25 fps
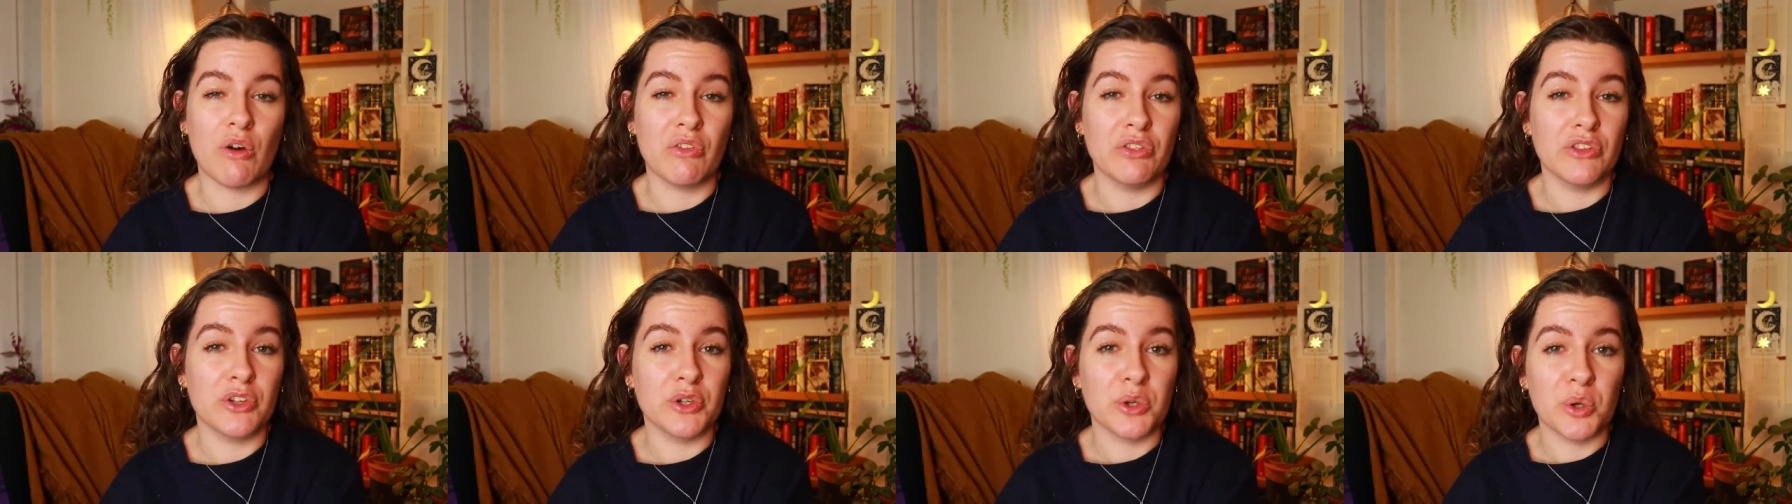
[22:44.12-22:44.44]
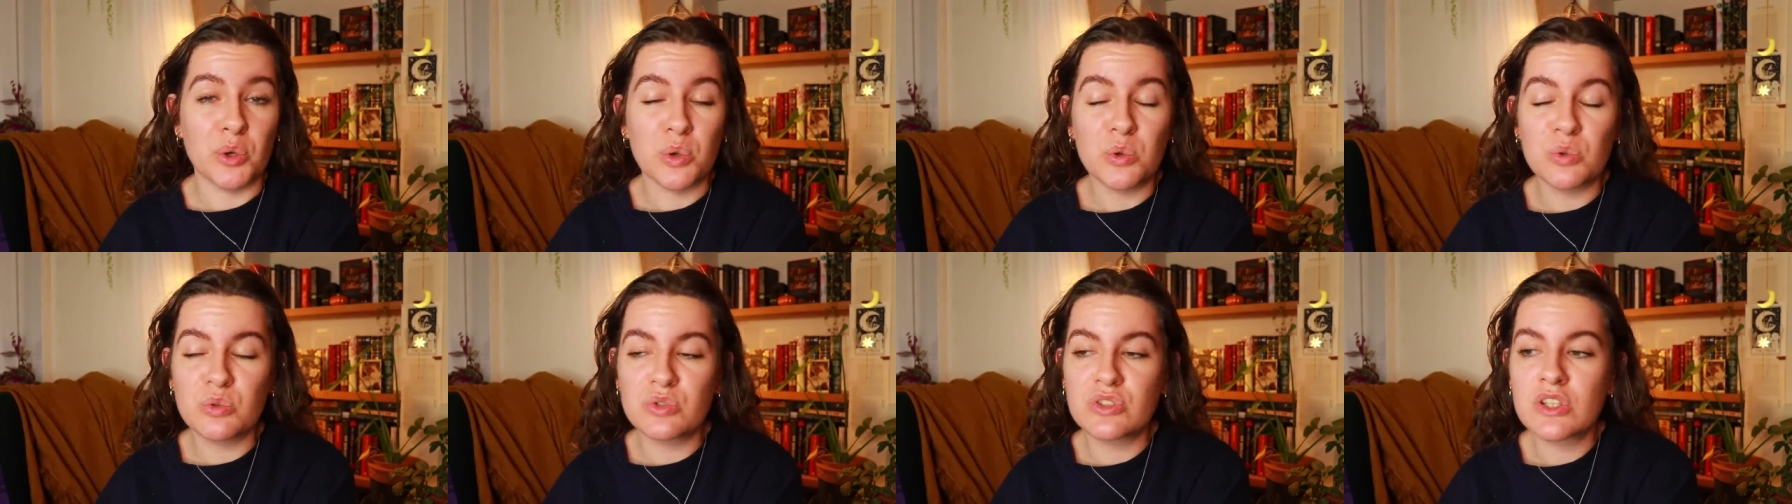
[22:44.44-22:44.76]
on the
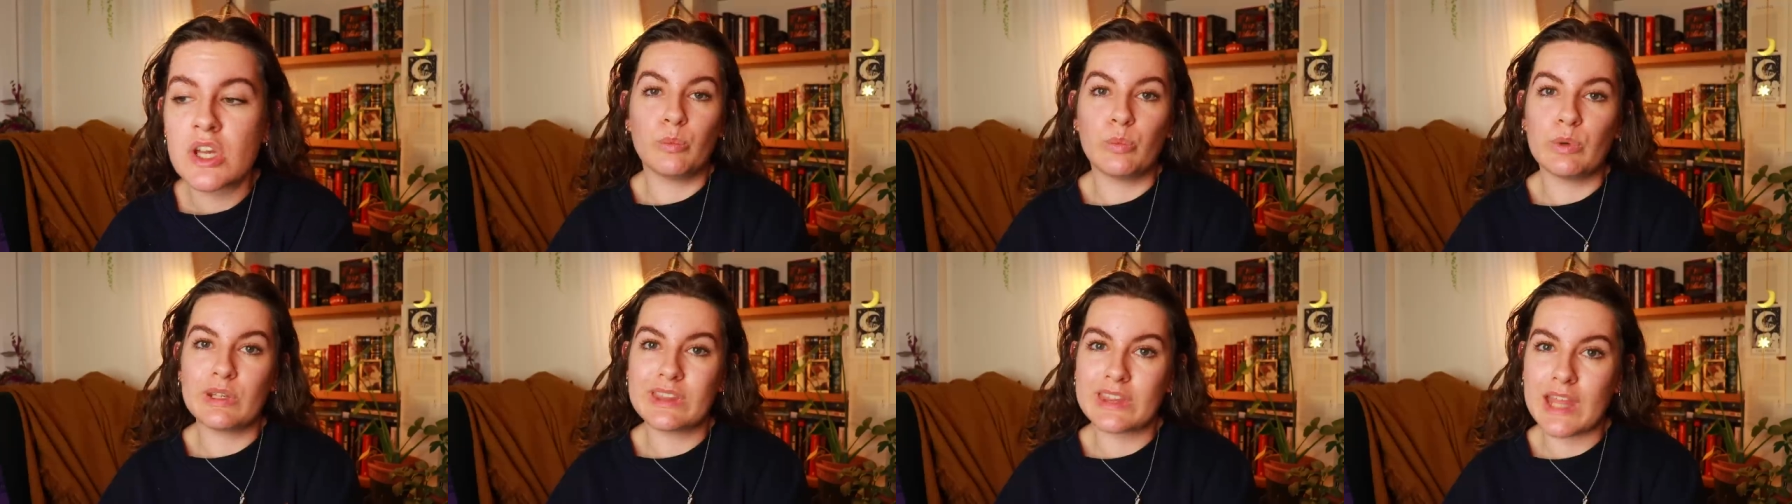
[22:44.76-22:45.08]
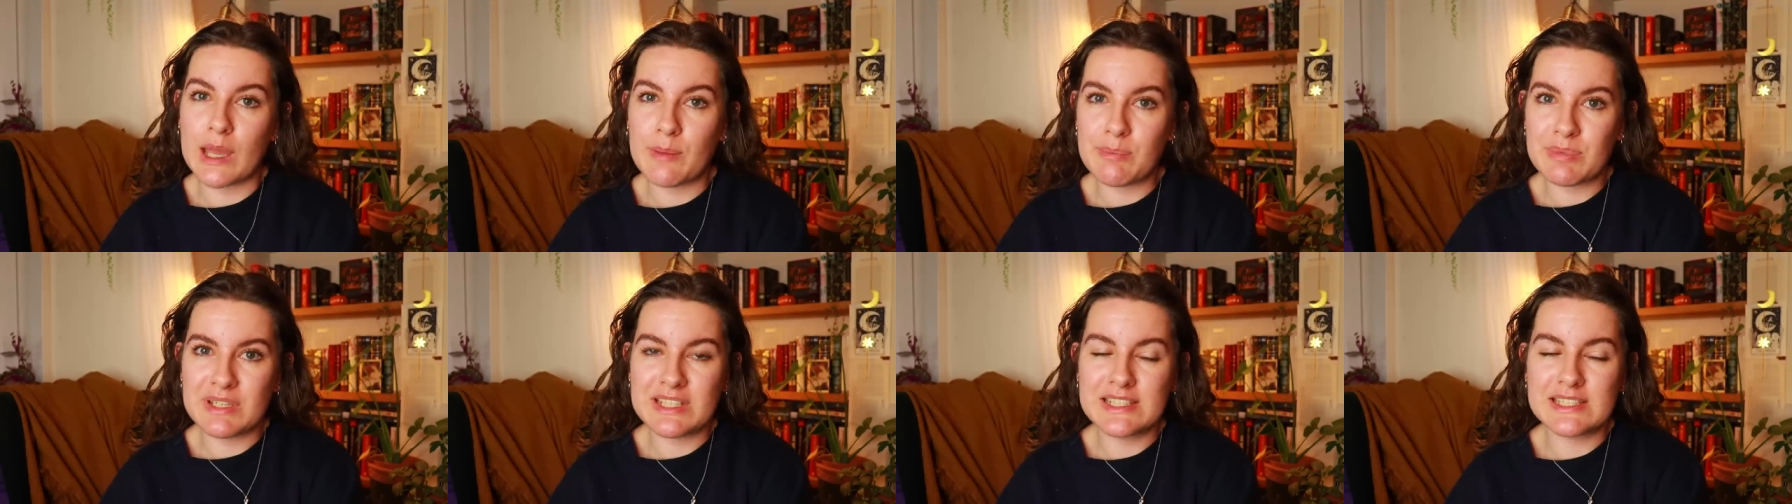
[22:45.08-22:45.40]
nose. With
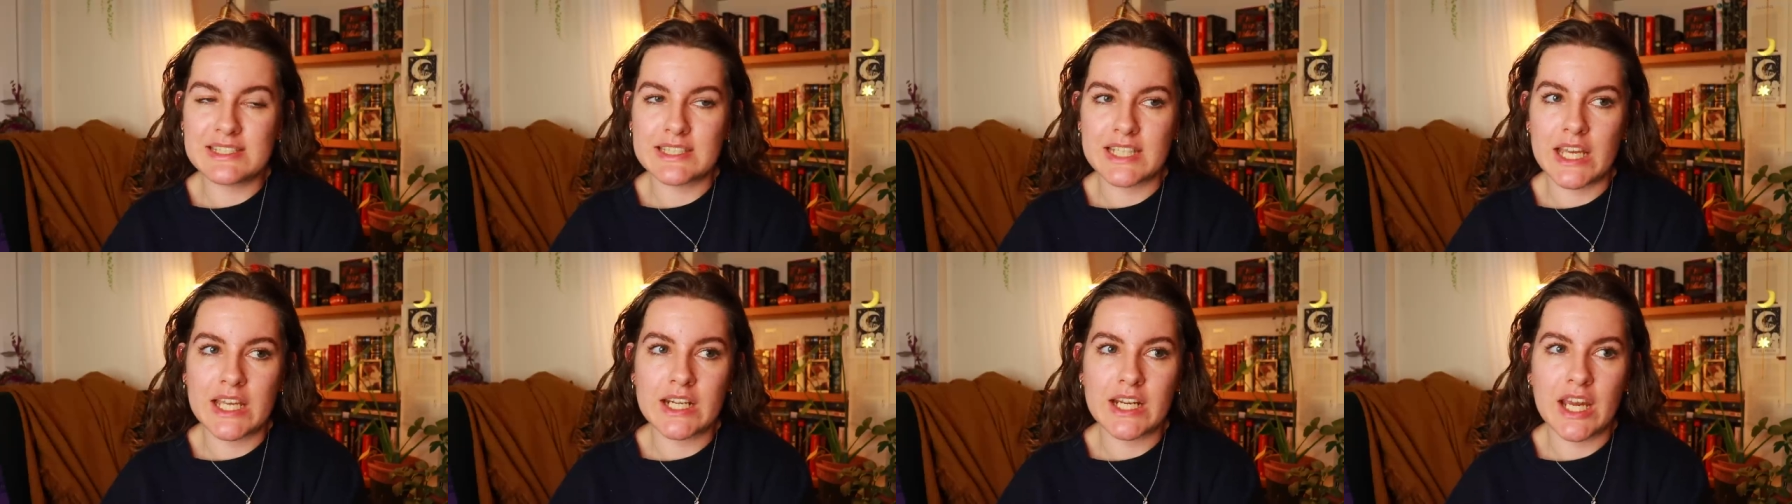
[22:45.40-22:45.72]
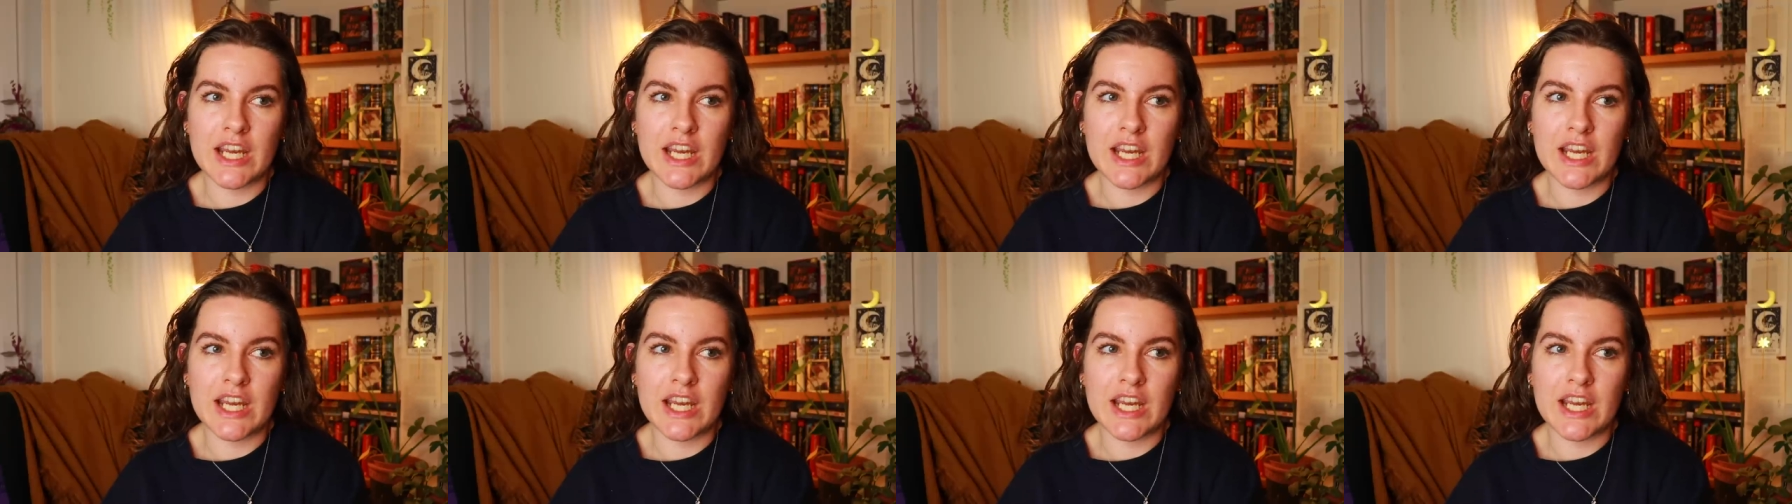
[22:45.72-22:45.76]
that being said,